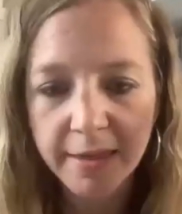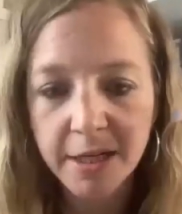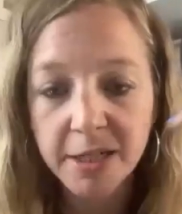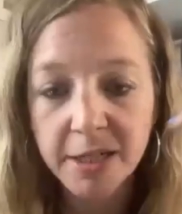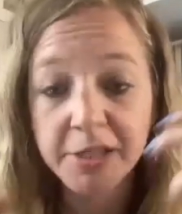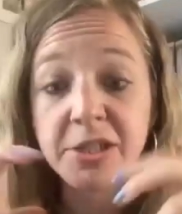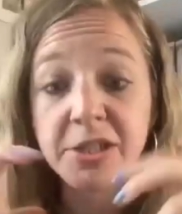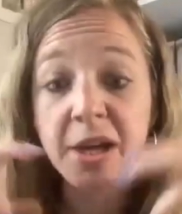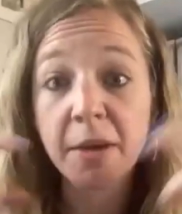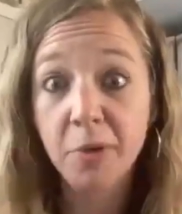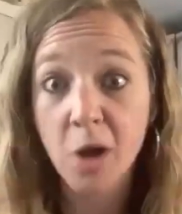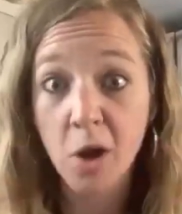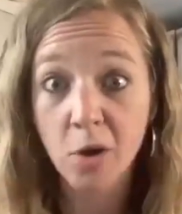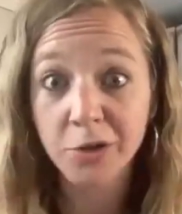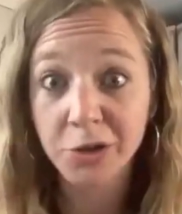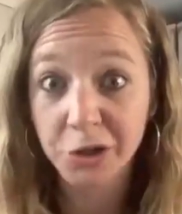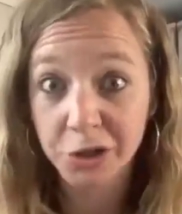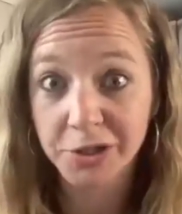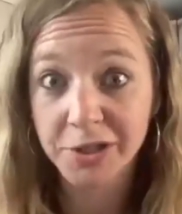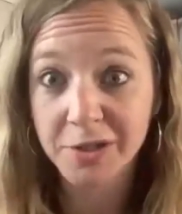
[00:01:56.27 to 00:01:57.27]
there are
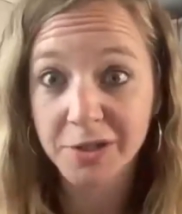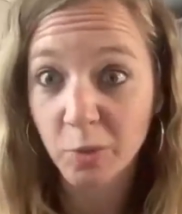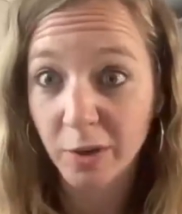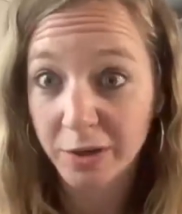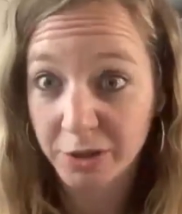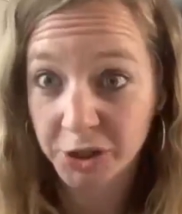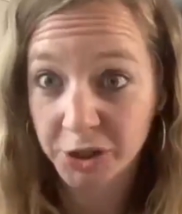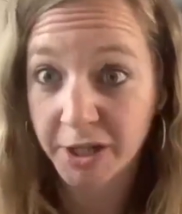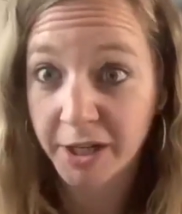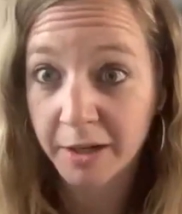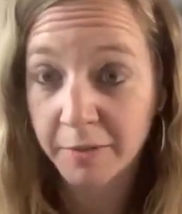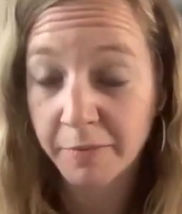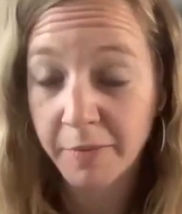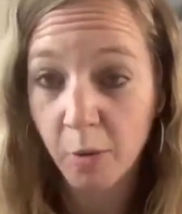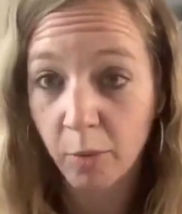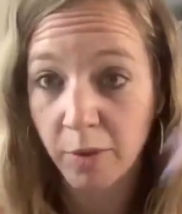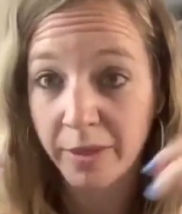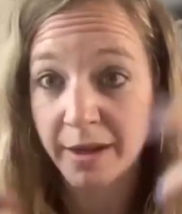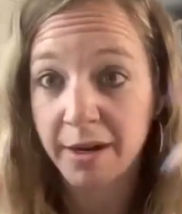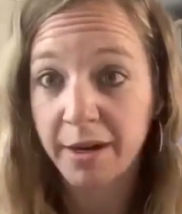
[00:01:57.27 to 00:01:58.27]
subcultures within an
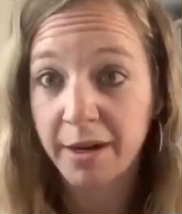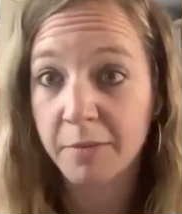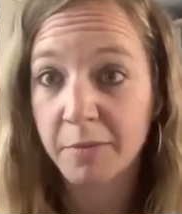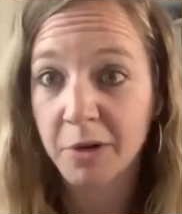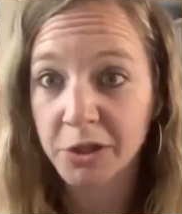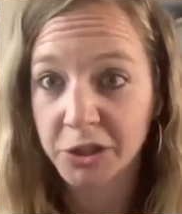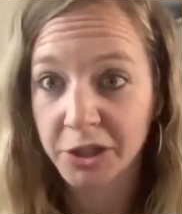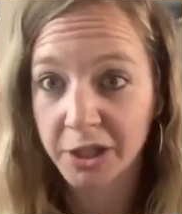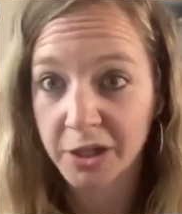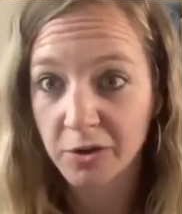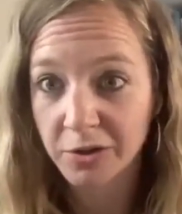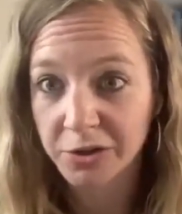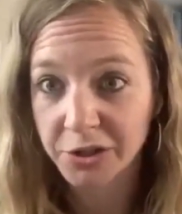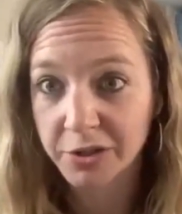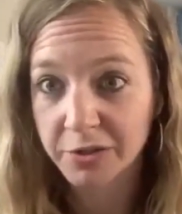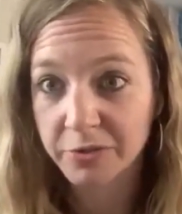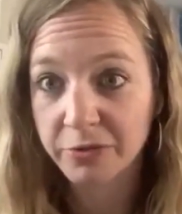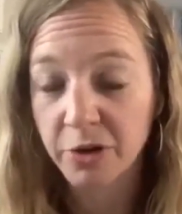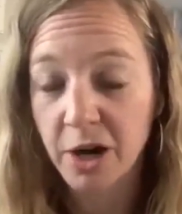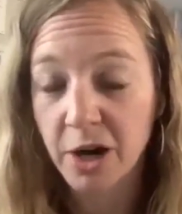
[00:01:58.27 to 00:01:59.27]
within an emerging
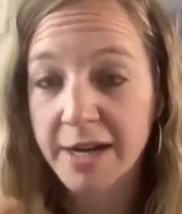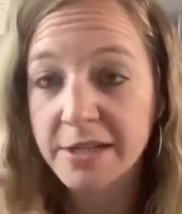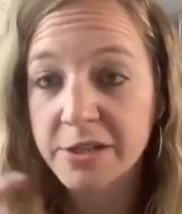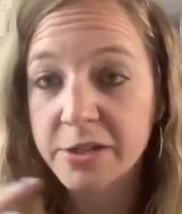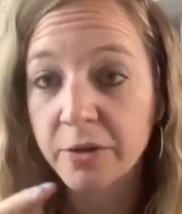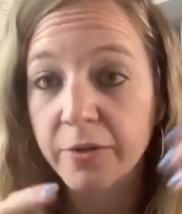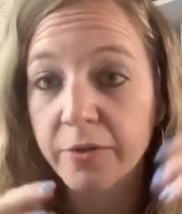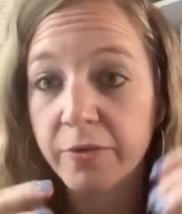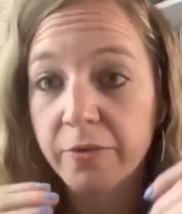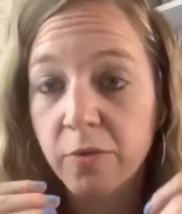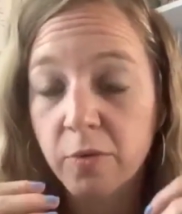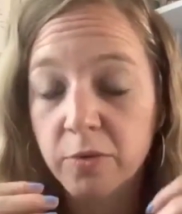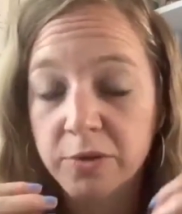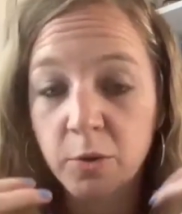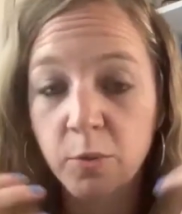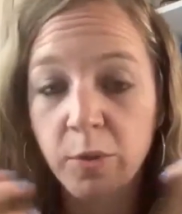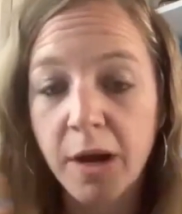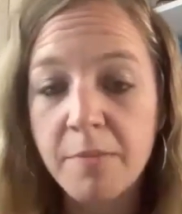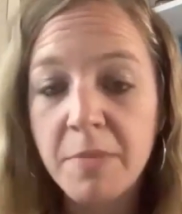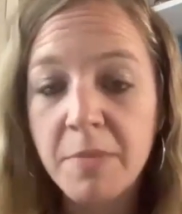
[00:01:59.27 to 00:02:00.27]
culture right so
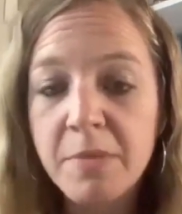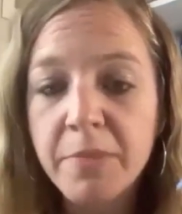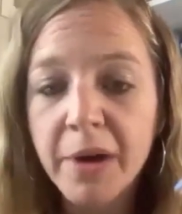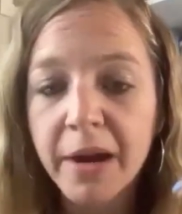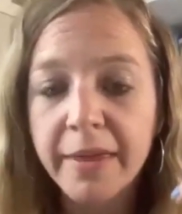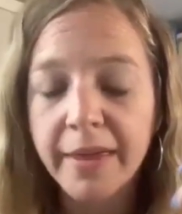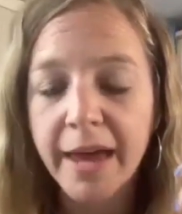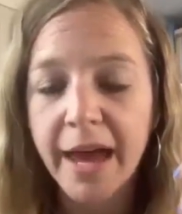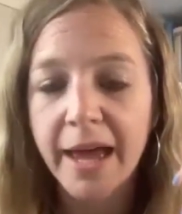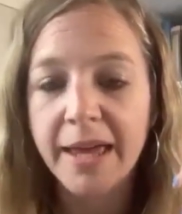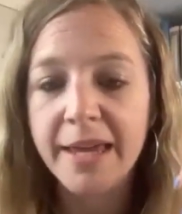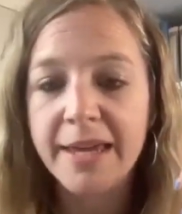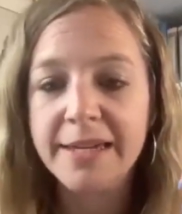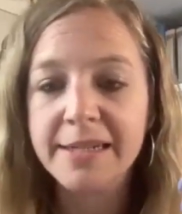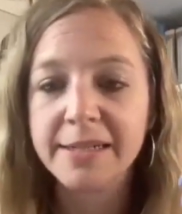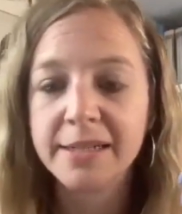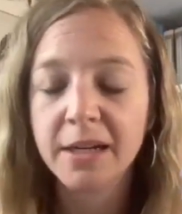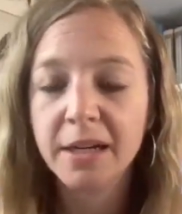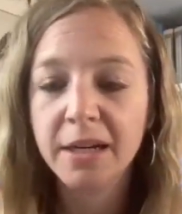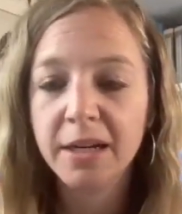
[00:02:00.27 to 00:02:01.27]
so what i mean by that
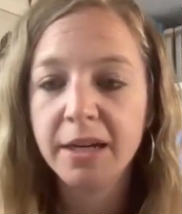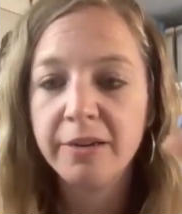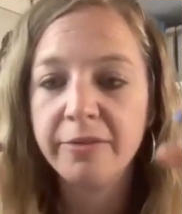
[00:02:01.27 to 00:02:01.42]
is